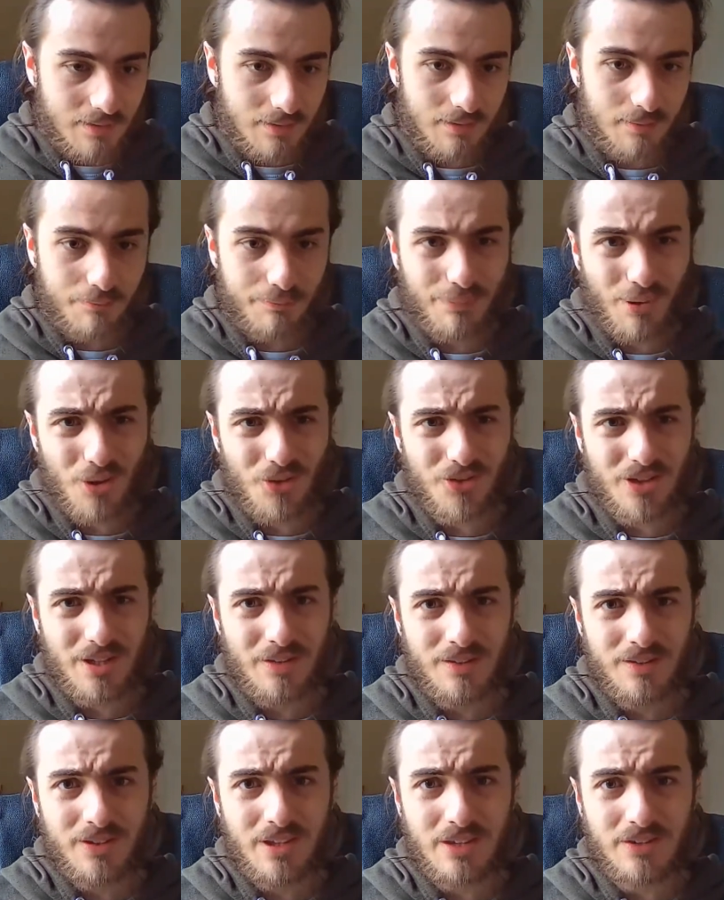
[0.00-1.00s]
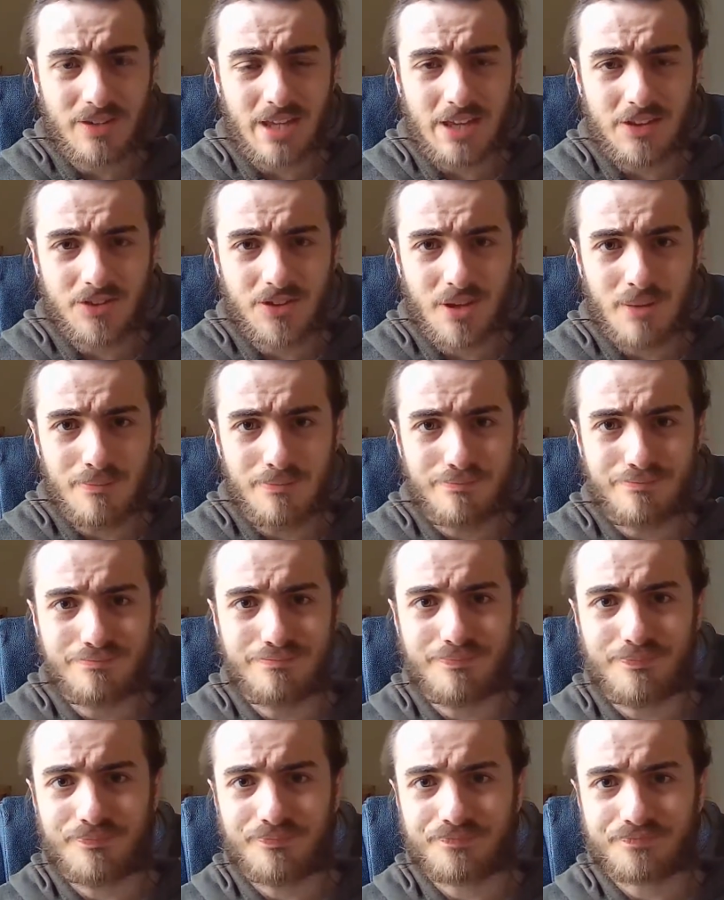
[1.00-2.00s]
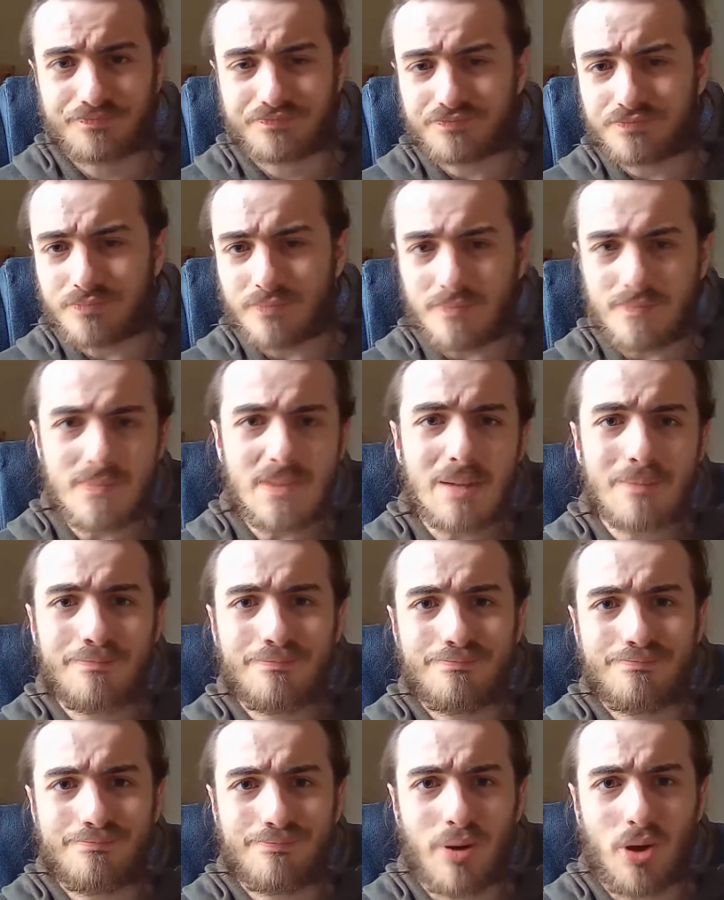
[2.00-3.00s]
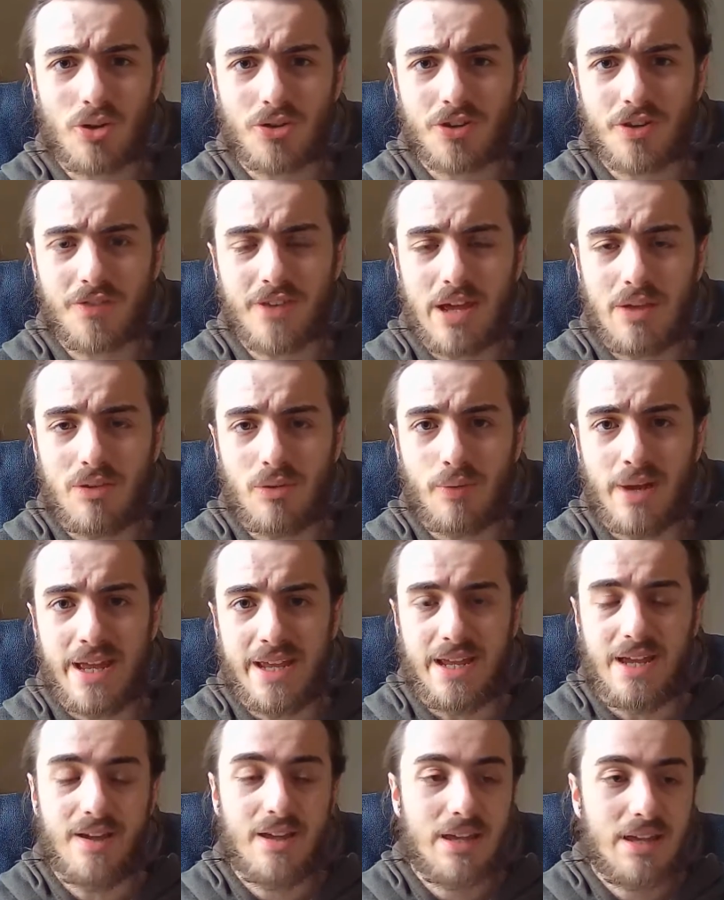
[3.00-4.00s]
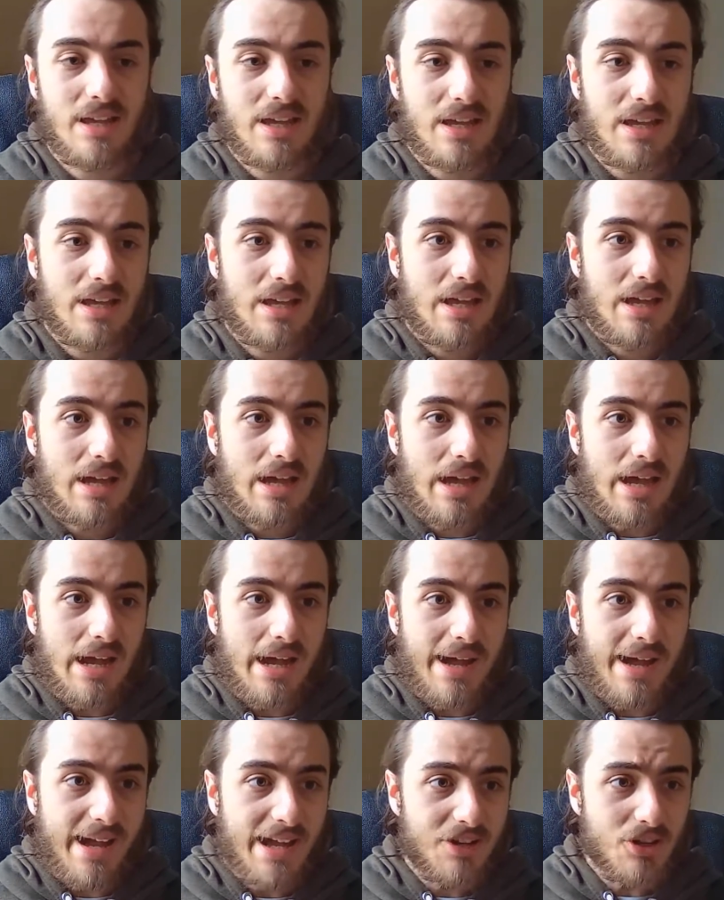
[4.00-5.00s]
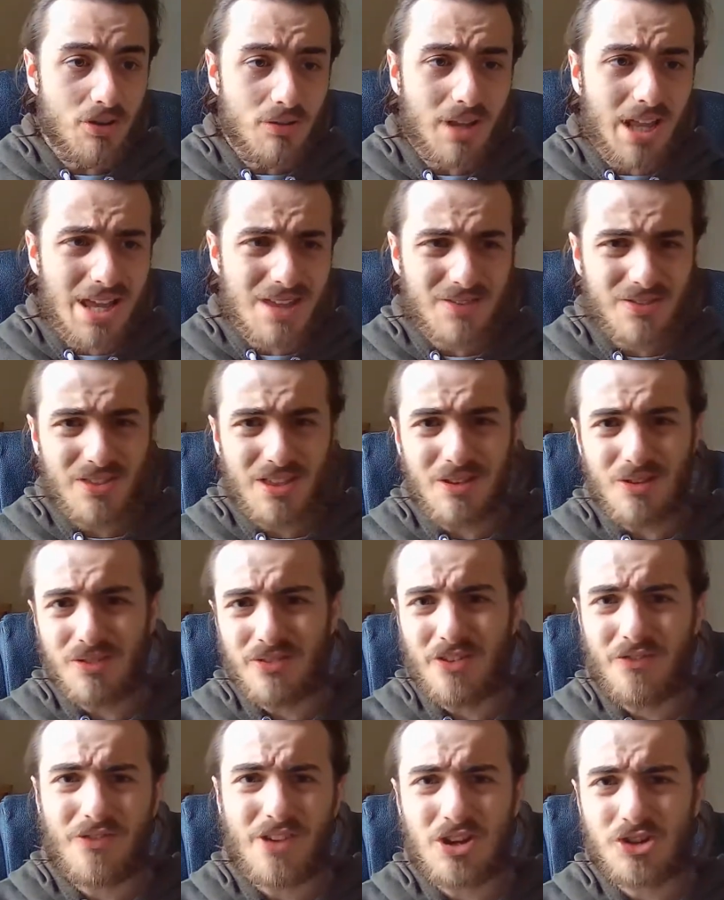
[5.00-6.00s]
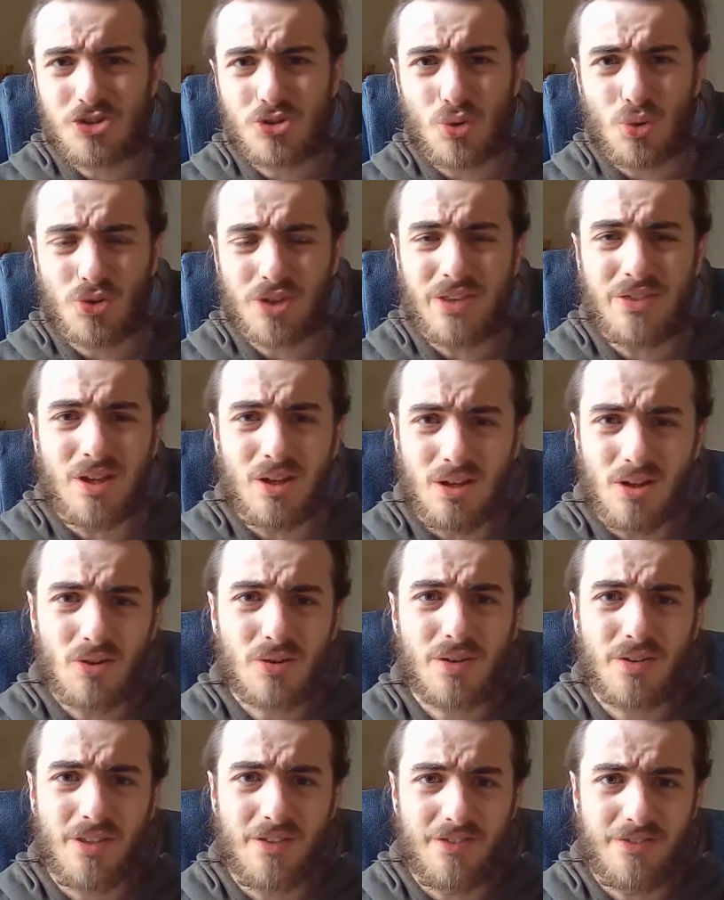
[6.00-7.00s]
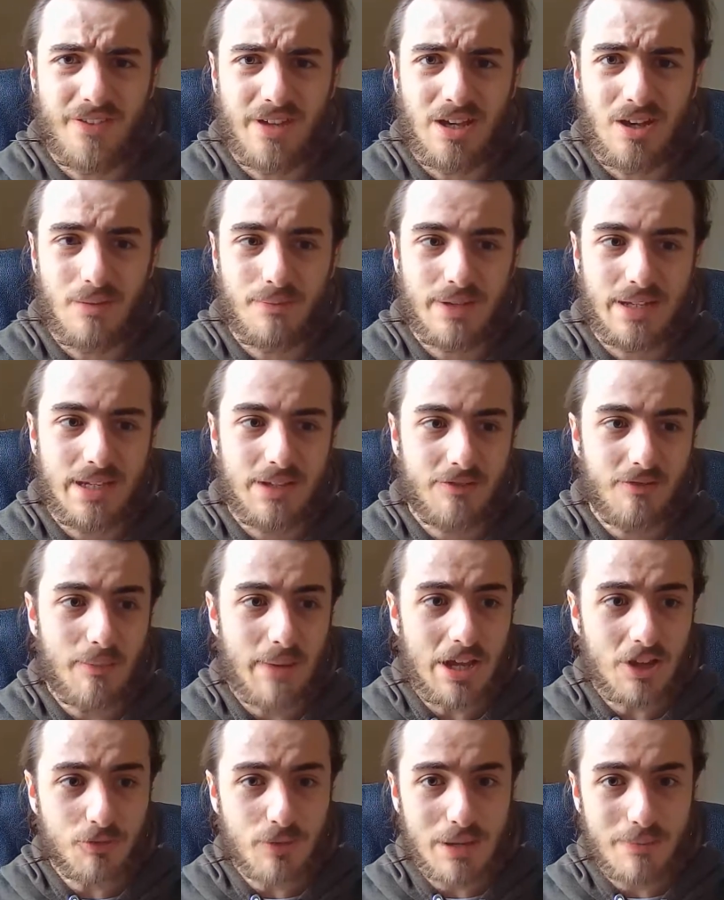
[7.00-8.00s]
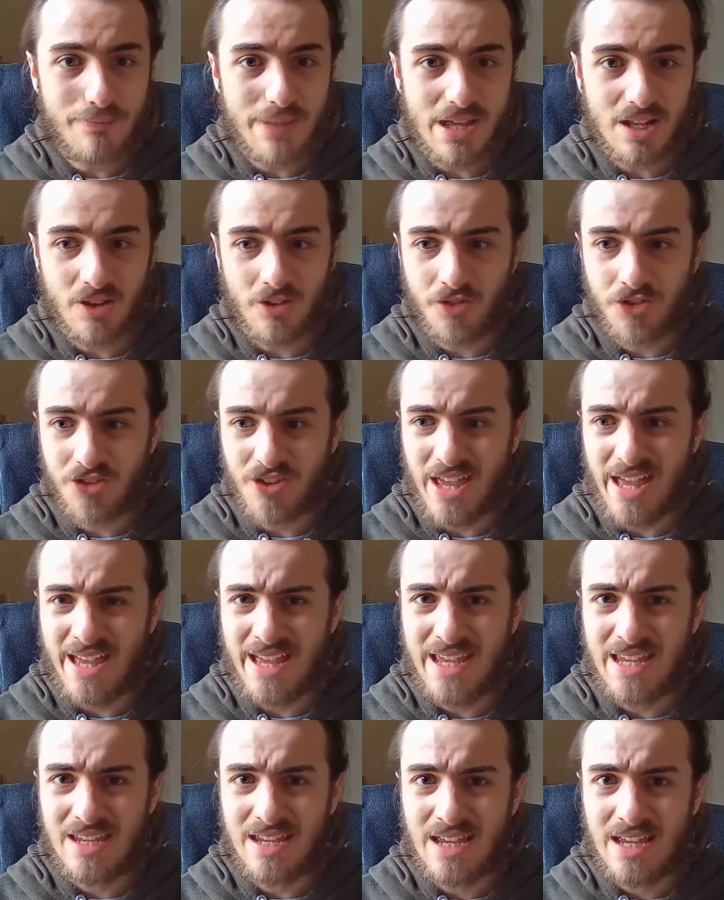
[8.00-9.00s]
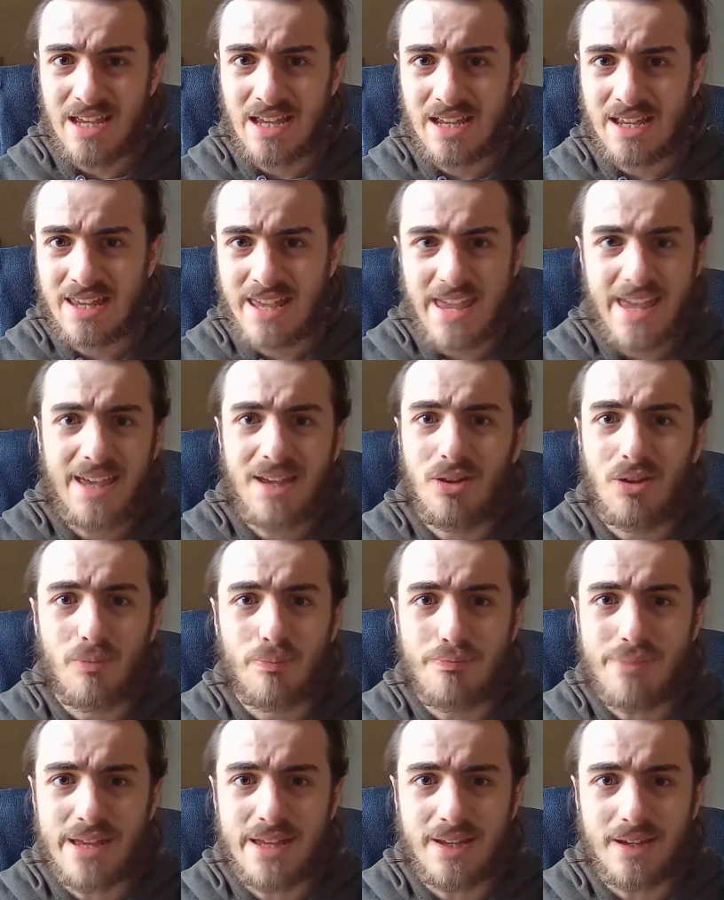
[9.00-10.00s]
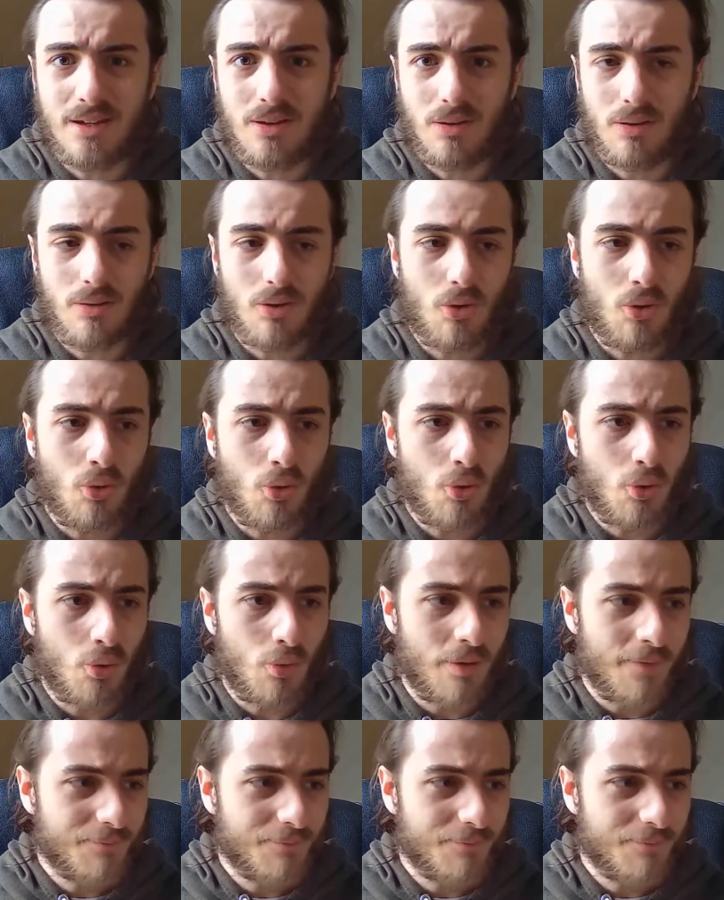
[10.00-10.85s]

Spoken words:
Positive. So let's get some positives out of the way. I do like the visuals and the look of the film. It reminds me a bit of, say, Kill Bill or